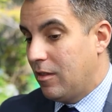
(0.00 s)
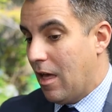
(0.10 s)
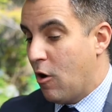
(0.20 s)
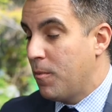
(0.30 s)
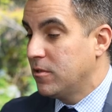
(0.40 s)

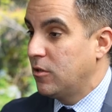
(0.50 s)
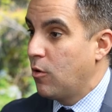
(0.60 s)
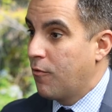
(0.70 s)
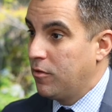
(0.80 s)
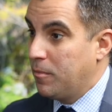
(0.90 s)
That opens the
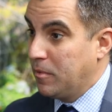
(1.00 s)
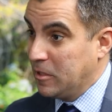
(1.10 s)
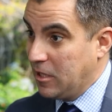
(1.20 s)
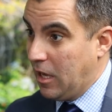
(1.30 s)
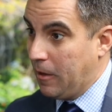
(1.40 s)
door for them to
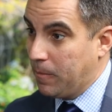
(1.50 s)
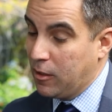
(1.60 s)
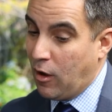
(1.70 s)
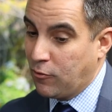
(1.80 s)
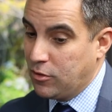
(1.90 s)
say,
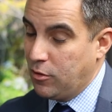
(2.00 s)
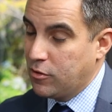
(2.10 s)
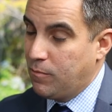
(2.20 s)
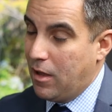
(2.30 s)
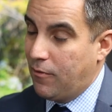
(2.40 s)
after 2
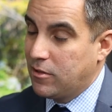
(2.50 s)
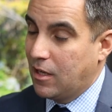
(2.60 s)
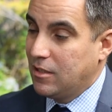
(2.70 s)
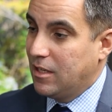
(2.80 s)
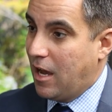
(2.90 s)
years of benefits,
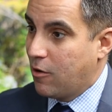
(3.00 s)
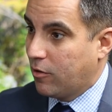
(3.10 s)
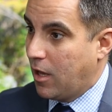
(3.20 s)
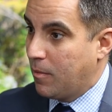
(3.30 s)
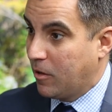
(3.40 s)
they can deny your
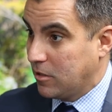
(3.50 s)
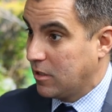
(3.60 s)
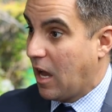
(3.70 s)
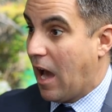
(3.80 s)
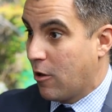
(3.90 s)
claim because
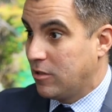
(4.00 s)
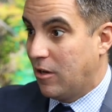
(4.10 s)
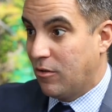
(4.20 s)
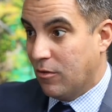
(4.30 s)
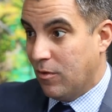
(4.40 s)
it's a higher
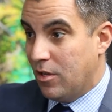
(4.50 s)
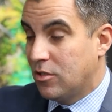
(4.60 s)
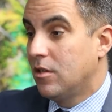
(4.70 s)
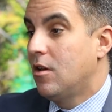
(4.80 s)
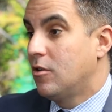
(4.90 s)
standard to reach.